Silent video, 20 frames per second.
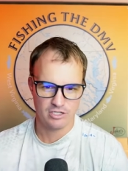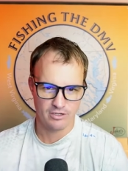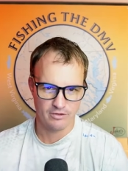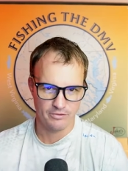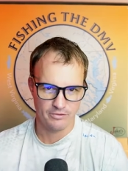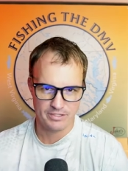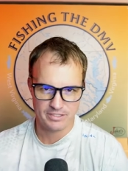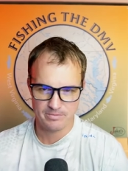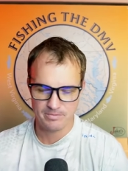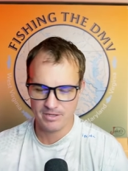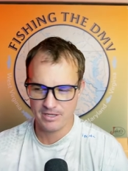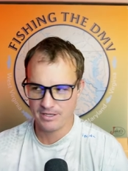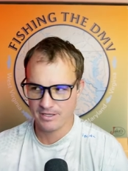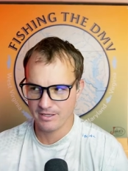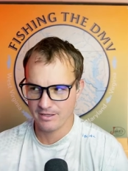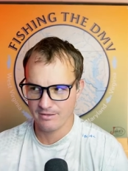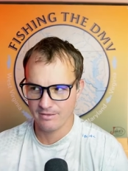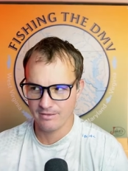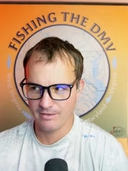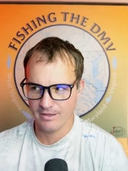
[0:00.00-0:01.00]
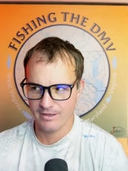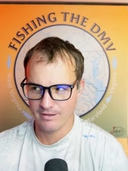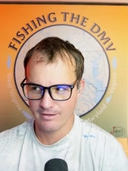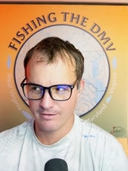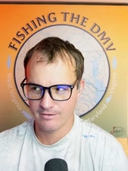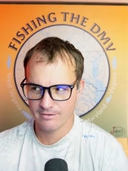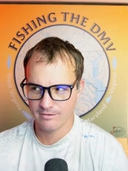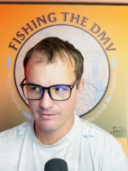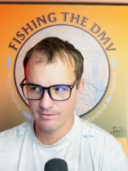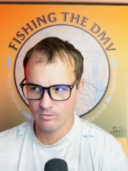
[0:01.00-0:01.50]
generally speaking,
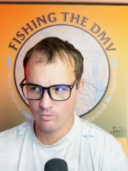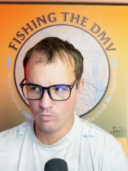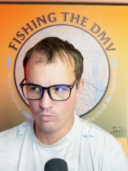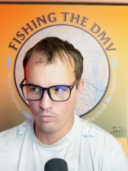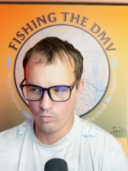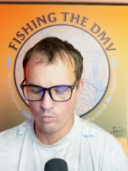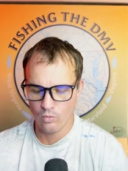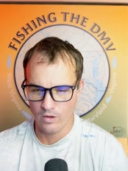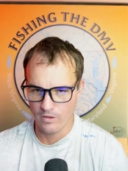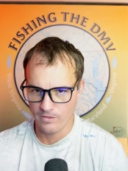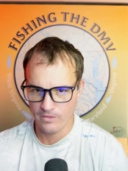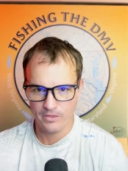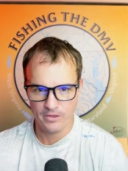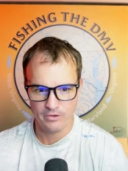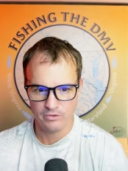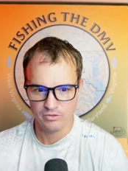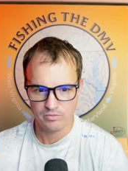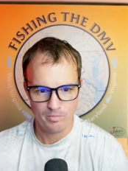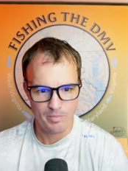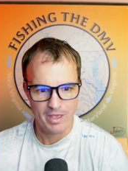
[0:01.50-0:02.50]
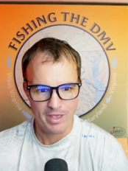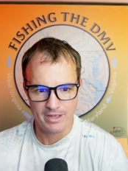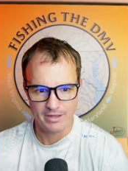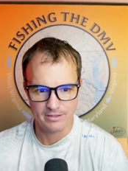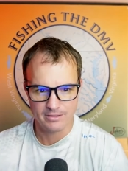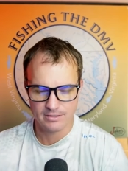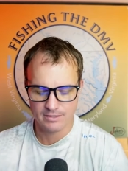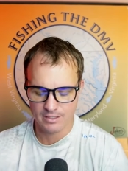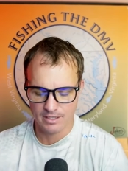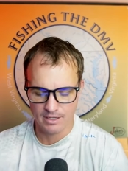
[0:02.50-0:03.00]
like with those
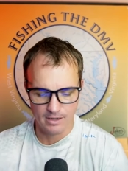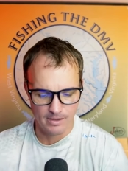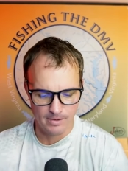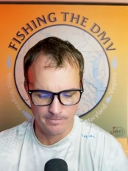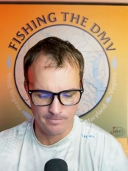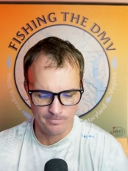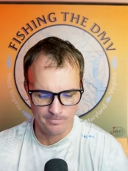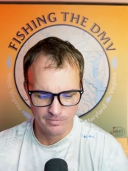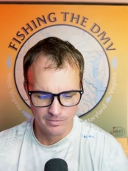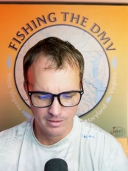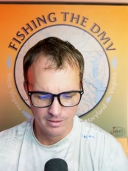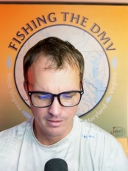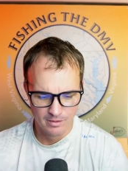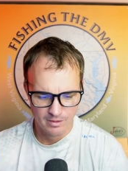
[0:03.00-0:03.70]
baits. Um,